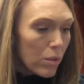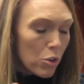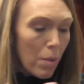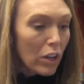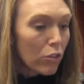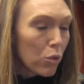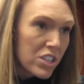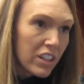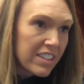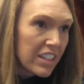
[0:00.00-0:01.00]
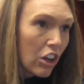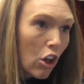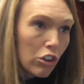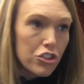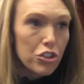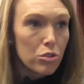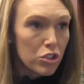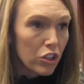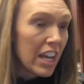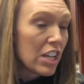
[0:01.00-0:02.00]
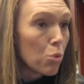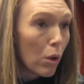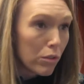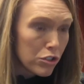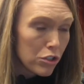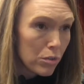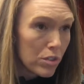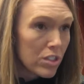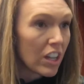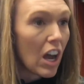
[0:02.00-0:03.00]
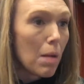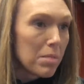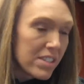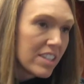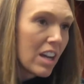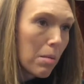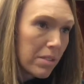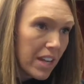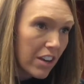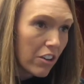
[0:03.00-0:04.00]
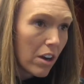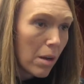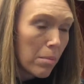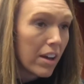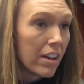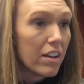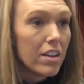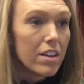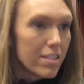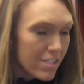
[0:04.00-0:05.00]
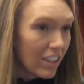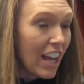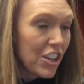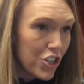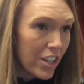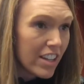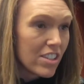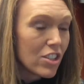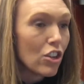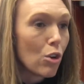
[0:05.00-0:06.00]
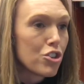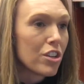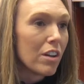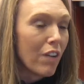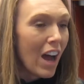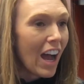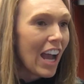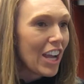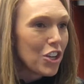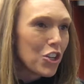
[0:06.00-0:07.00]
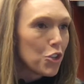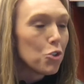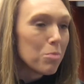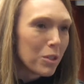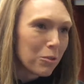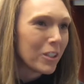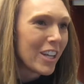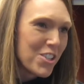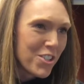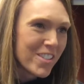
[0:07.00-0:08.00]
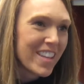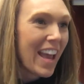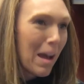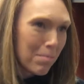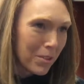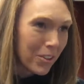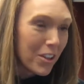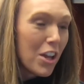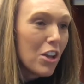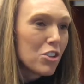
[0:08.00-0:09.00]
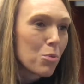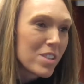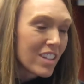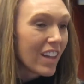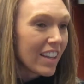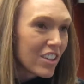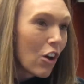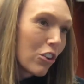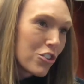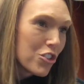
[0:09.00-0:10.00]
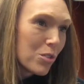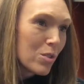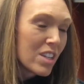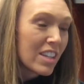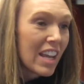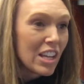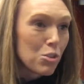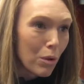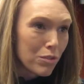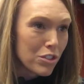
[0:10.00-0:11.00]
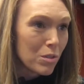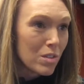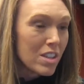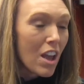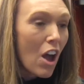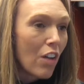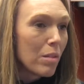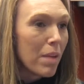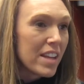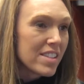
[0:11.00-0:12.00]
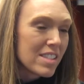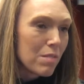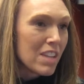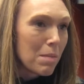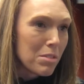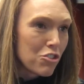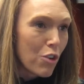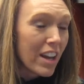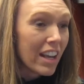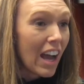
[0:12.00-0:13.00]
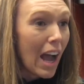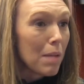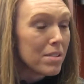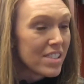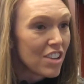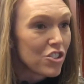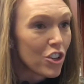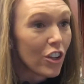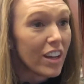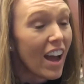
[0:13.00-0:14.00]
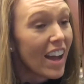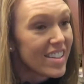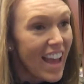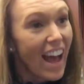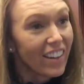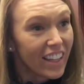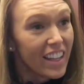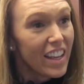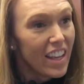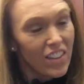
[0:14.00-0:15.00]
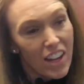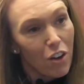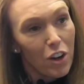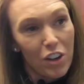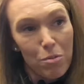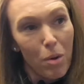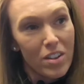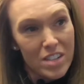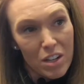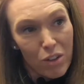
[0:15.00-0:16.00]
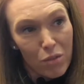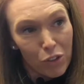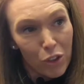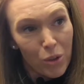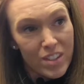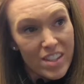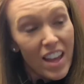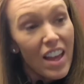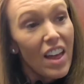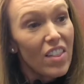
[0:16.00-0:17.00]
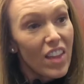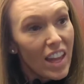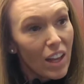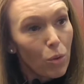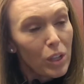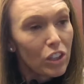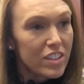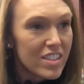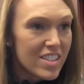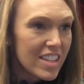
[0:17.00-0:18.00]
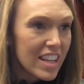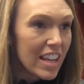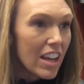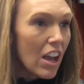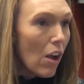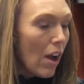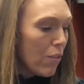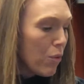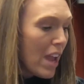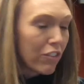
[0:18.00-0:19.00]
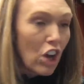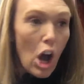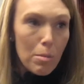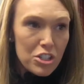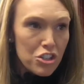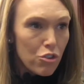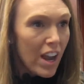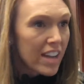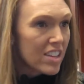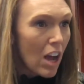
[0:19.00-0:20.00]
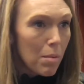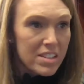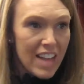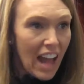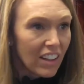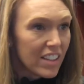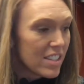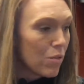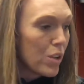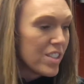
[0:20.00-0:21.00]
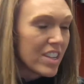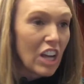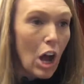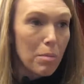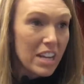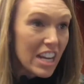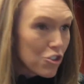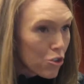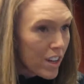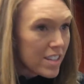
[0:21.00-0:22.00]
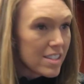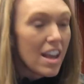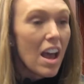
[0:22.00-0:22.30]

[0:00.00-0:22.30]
No matter if we're selecting college students or K-12 students, the common denominator among selection is the notion of high human relations capital. So we select college students and K-12 students on the basis of demonstrating high potential and high talent in the area of positive influence. Then we look to see if we have common strengths, common talents, if we see common interests